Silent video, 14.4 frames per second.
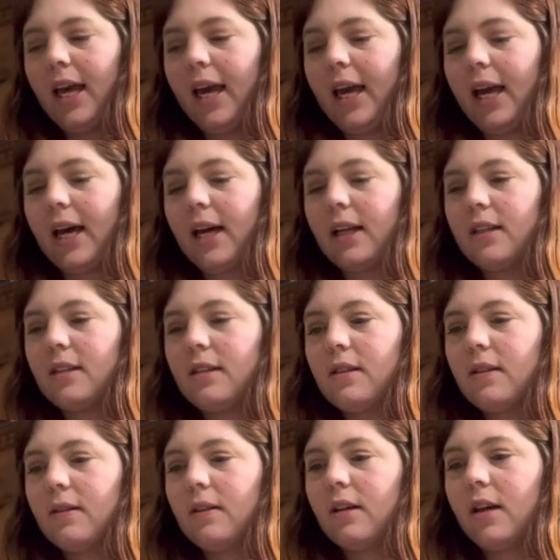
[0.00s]
And
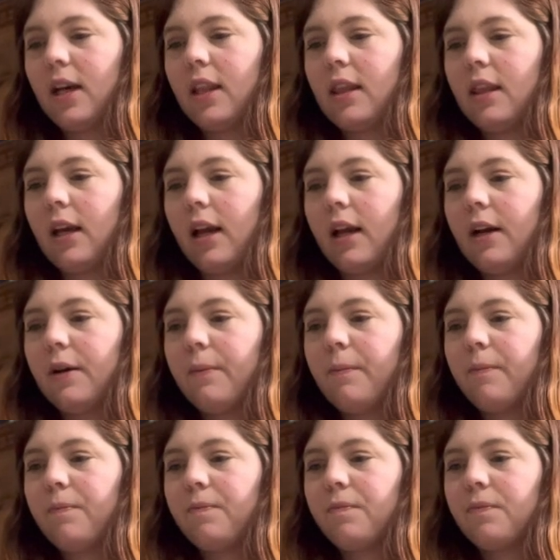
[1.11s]
I think
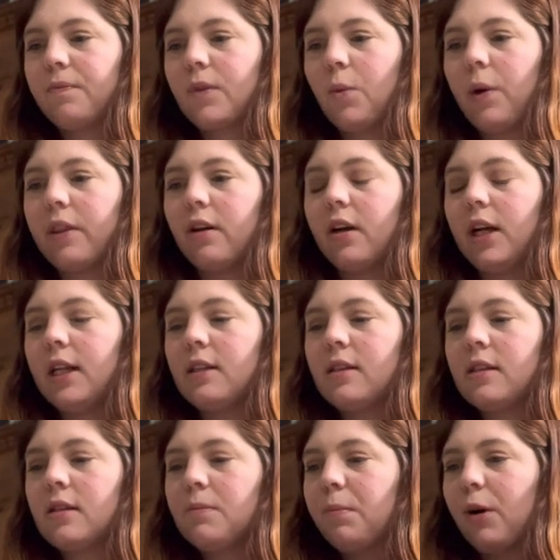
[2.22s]
whether
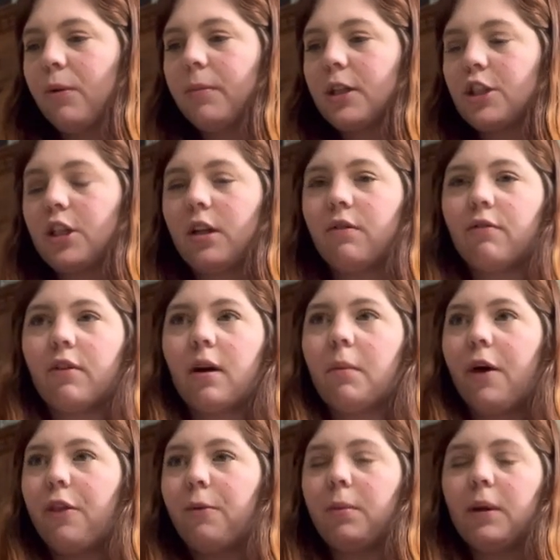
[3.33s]
it's permission from
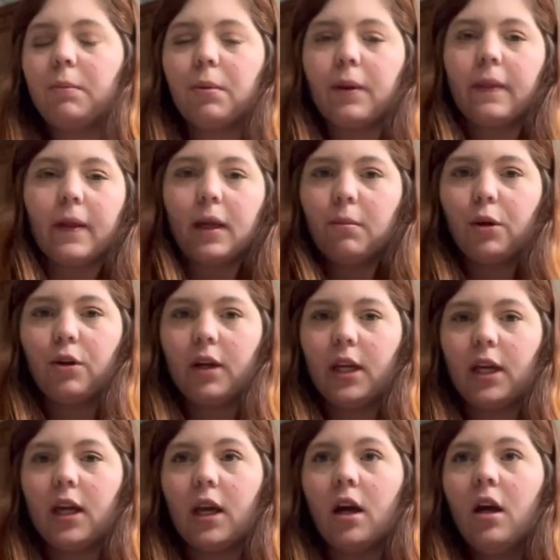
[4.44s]
other people in the
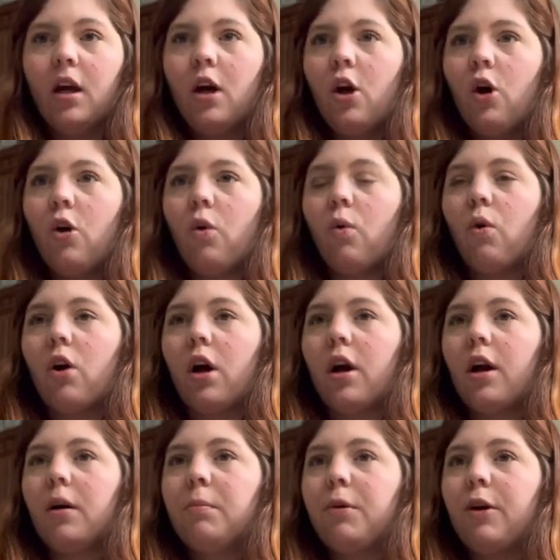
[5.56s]
community
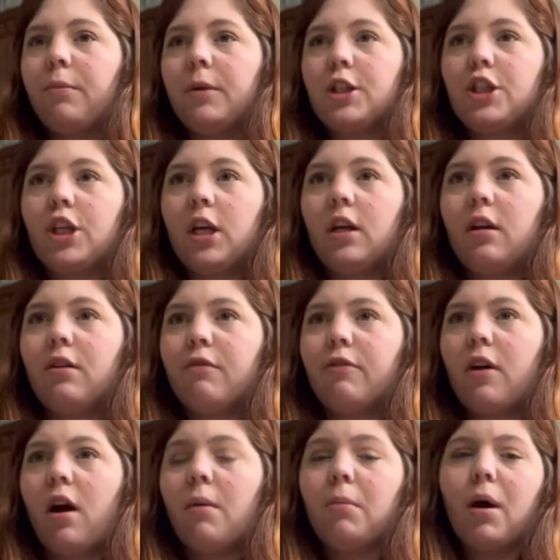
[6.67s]
or permission
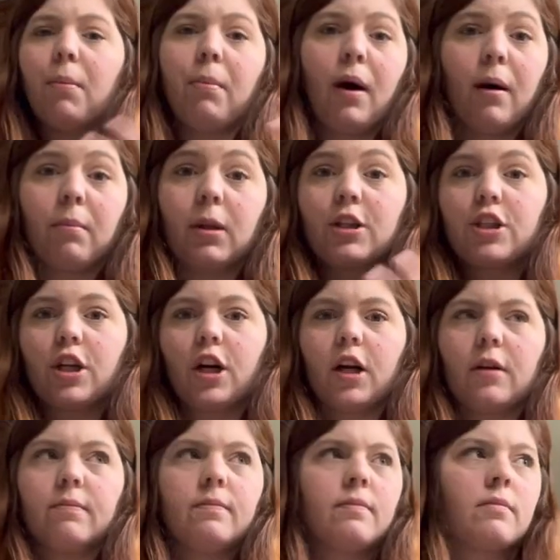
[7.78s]
from a publisher